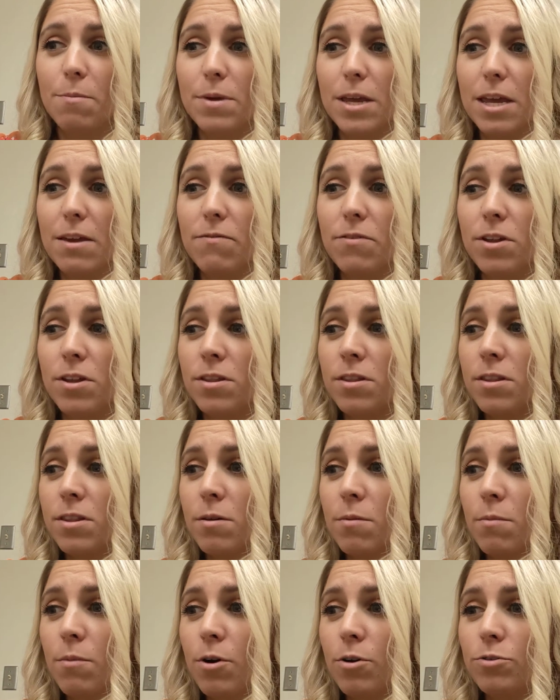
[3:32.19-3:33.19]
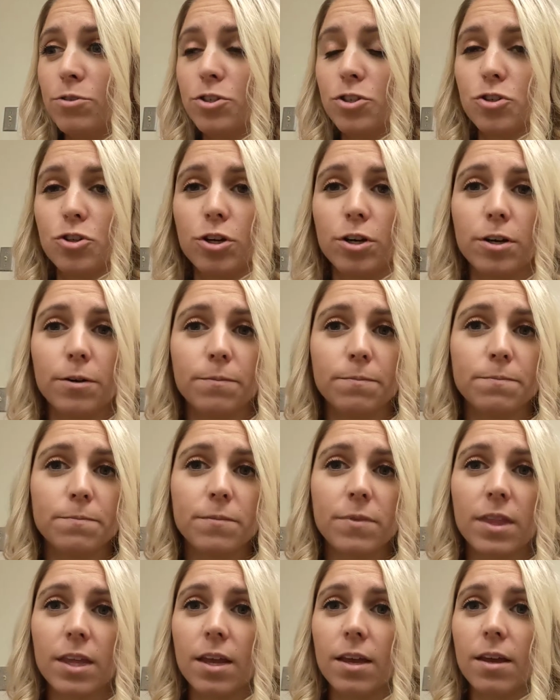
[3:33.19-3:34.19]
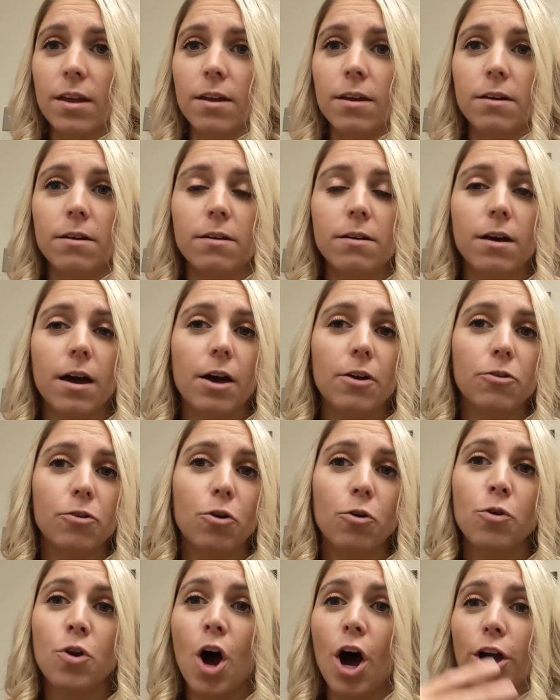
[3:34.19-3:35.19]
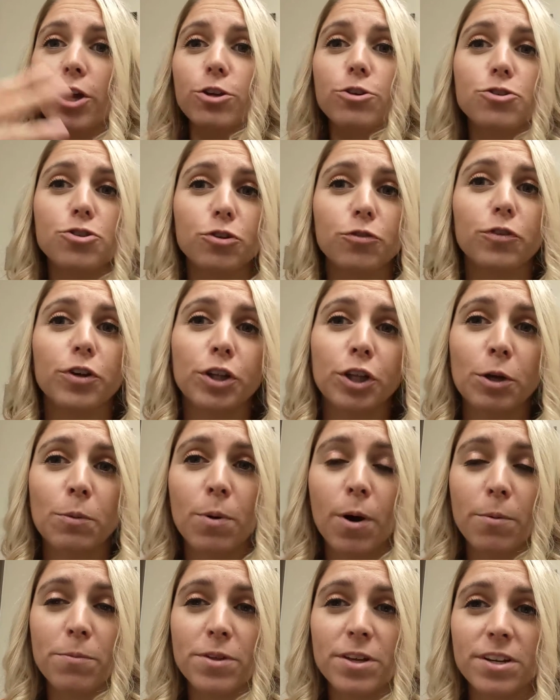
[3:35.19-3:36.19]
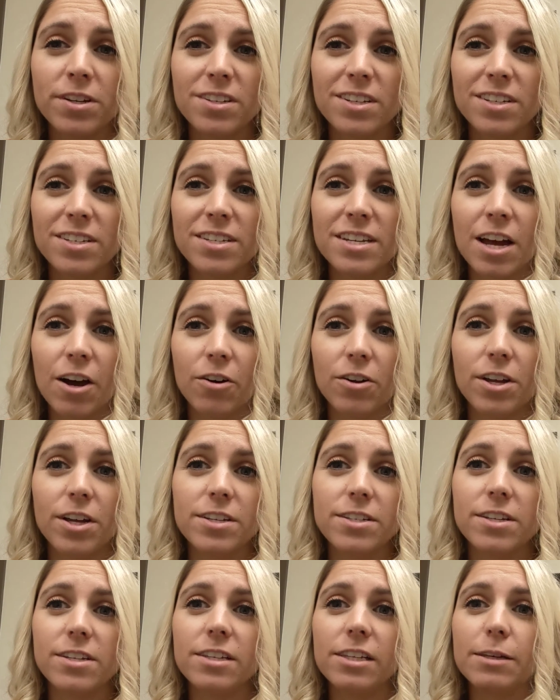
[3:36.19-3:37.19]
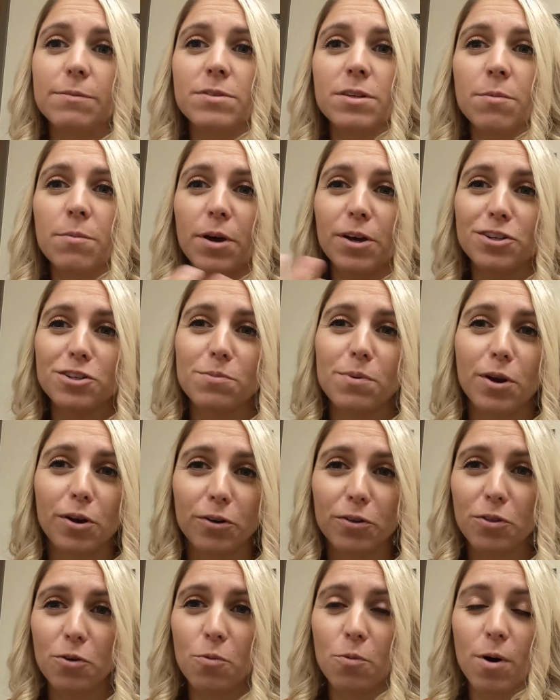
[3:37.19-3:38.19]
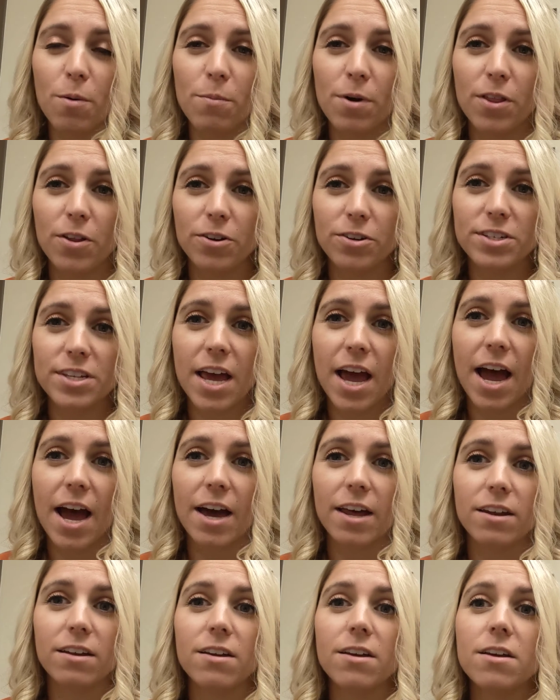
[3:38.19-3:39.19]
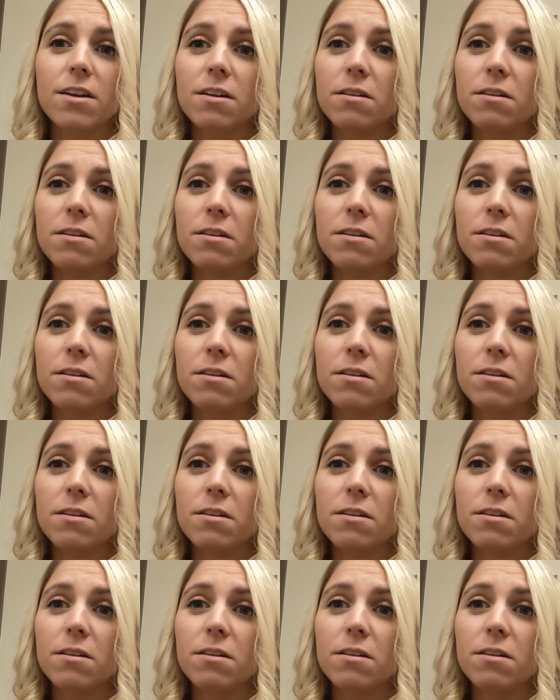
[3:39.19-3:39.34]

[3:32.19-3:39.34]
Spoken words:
Even the most, not user-friendly pump that exists nowadays is leaps and bounds better than what mothers had,